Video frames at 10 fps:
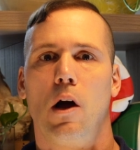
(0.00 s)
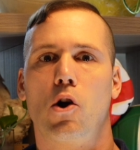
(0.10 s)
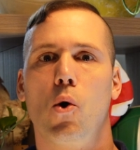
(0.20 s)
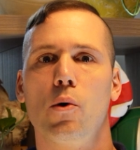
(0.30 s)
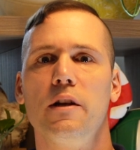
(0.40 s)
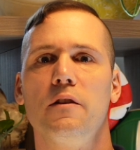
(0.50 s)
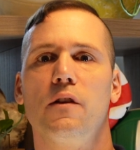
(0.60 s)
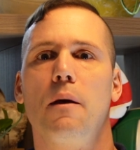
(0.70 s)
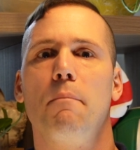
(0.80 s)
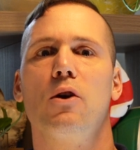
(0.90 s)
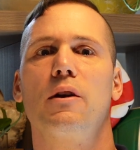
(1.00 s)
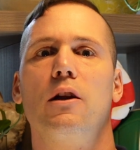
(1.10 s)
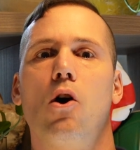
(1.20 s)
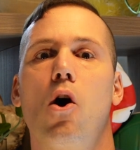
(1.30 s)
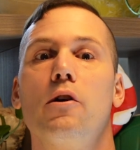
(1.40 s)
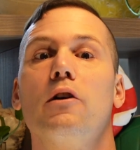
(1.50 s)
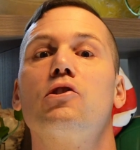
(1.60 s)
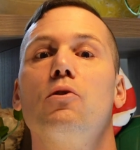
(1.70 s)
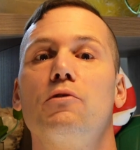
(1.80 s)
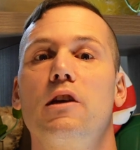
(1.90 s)
According to the American Heart
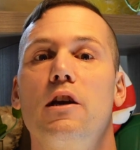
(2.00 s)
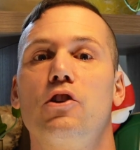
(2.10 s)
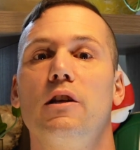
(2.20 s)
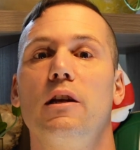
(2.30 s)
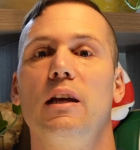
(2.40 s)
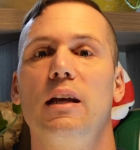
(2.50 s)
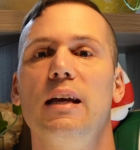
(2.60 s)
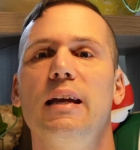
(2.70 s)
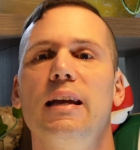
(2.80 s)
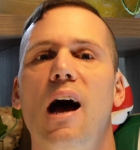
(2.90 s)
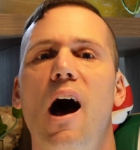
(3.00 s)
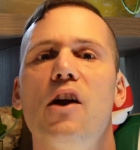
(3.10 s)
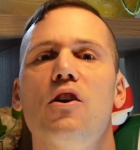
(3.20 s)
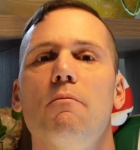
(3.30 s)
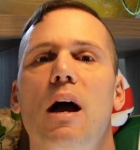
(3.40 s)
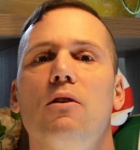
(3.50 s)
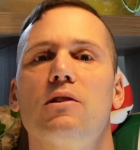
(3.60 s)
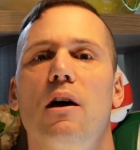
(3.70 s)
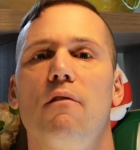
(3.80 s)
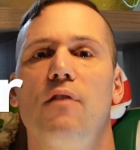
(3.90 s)
Association, eating higher
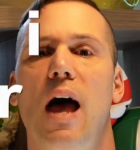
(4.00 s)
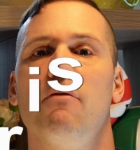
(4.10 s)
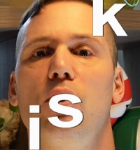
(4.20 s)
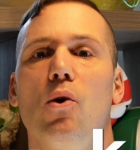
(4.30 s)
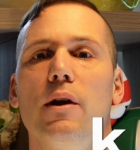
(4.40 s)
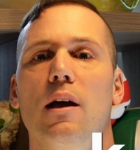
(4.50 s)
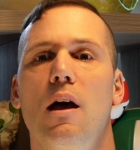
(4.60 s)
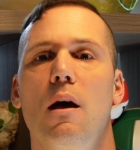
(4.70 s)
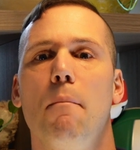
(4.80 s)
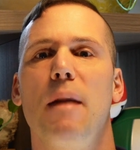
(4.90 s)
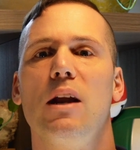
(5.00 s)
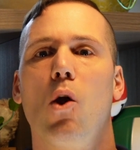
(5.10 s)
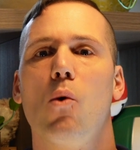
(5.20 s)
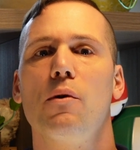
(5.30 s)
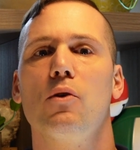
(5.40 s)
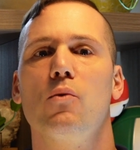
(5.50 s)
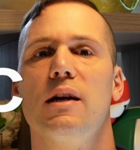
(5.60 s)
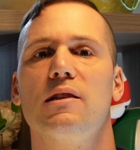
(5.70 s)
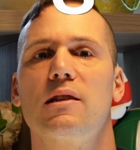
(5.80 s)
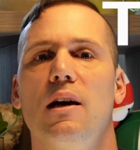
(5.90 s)
amounts of flavonoid may lower the
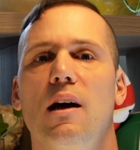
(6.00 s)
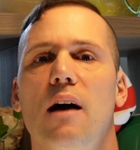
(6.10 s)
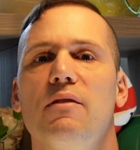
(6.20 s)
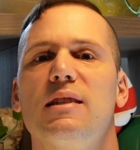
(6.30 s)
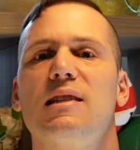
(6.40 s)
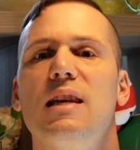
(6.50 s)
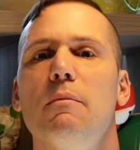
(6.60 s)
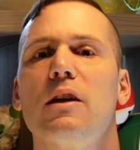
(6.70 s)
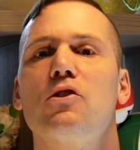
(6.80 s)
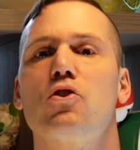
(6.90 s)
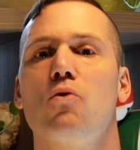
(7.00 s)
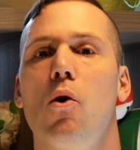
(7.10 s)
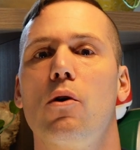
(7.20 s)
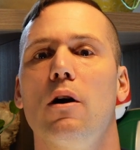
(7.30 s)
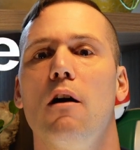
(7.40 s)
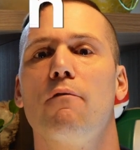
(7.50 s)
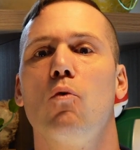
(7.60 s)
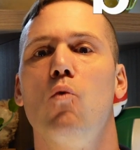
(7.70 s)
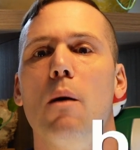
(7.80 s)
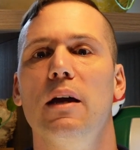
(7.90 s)
risk of ischemic stroke for
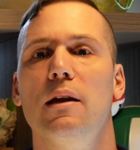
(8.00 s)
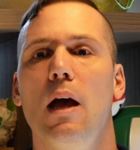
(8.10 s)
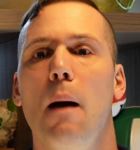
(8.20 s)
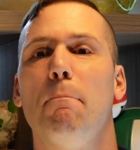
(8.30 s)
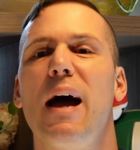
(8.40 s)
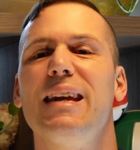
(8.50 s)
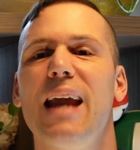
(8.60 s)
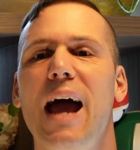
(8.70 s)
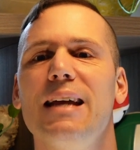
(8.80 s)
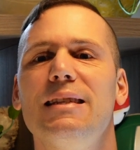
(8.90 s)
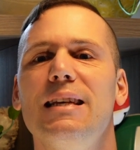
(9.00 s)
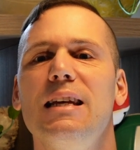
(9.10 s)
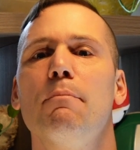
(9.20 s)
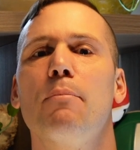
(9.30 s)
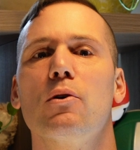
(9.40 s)
women by 19%.